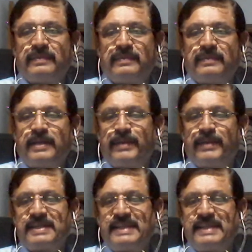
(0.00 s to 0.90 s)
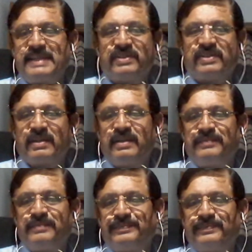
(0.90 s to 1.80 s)
Democracy in general
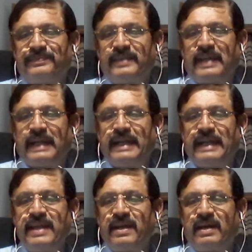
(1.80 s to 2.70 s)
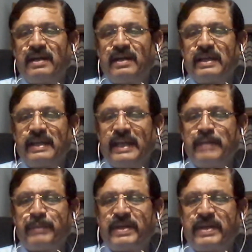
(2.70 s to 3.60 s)
and India
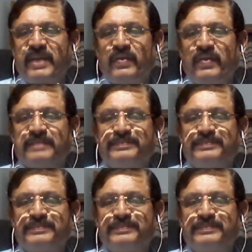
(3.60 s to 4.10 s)
in particular.